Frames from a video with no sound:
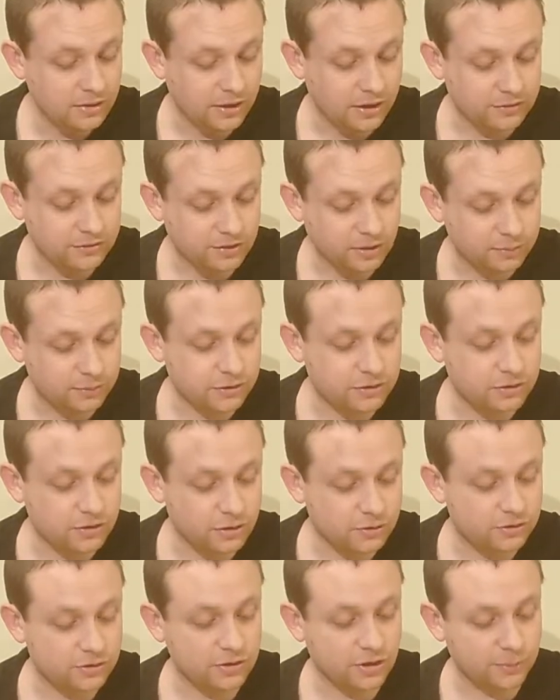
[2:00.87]
that
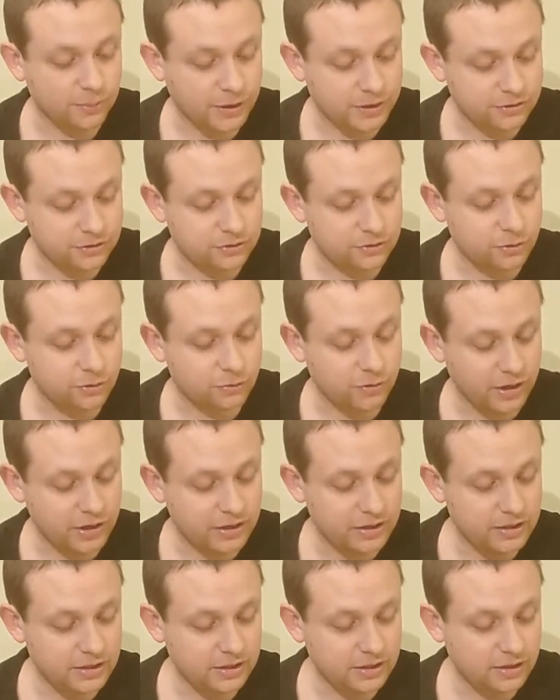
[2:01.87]
substitution I mentioned
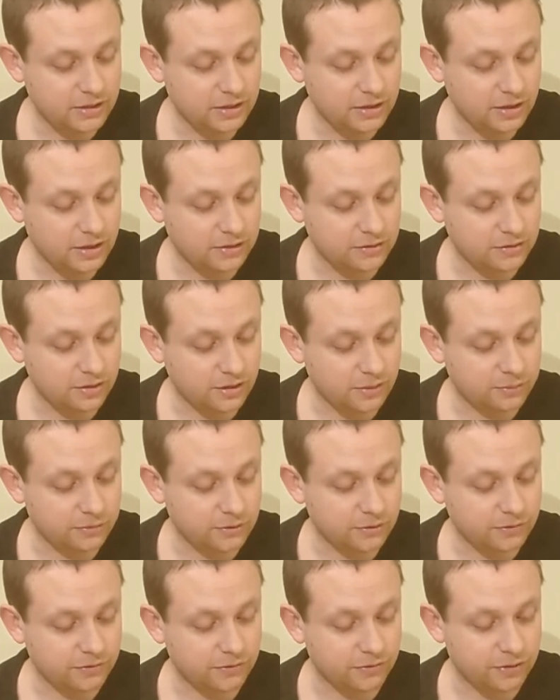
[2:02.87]
already in terms
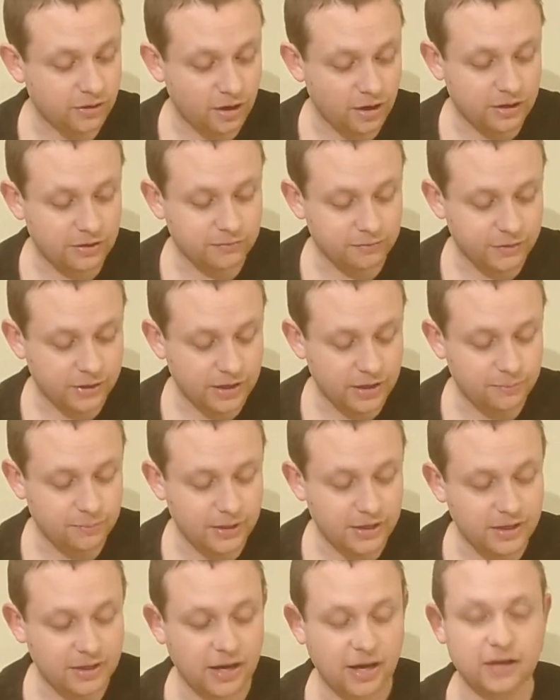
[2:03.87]
of Tharlin for
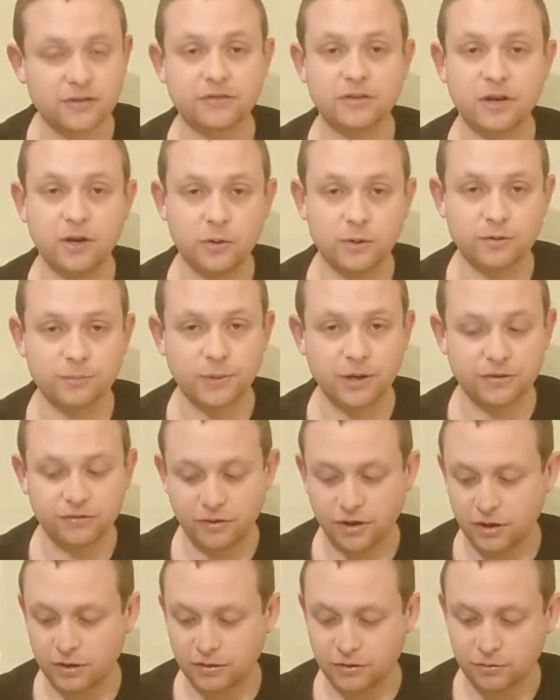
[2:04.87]
Gimli has lowered my
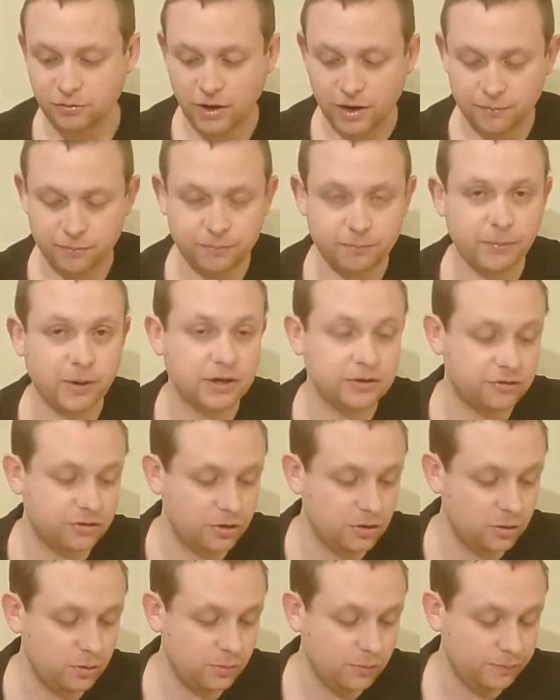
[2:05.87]
starting threat by
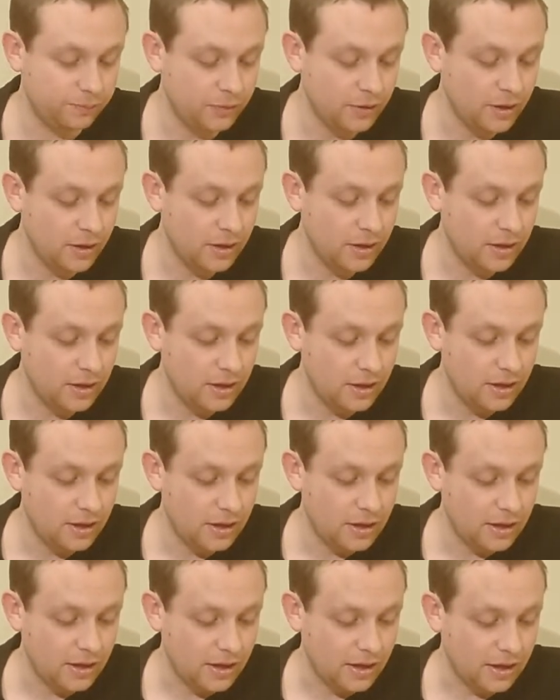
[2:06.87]
2.
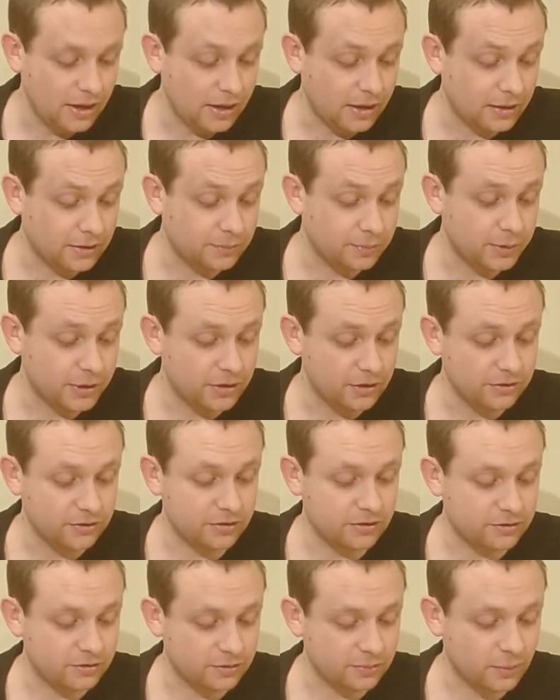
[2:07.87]
And because
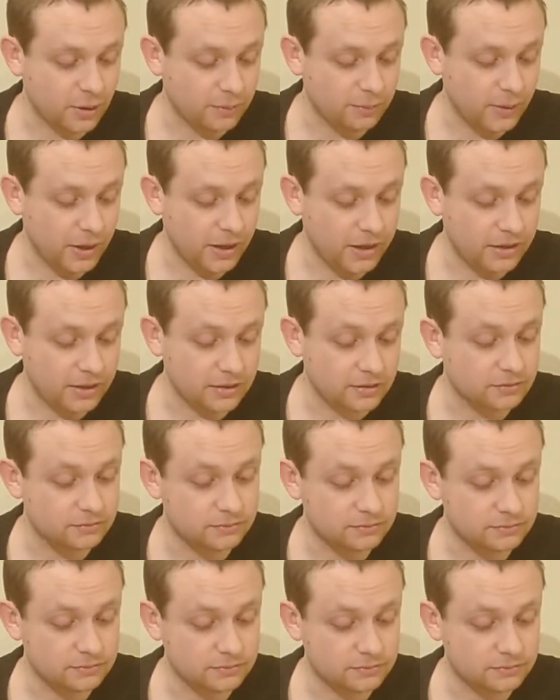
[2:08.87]
this is my main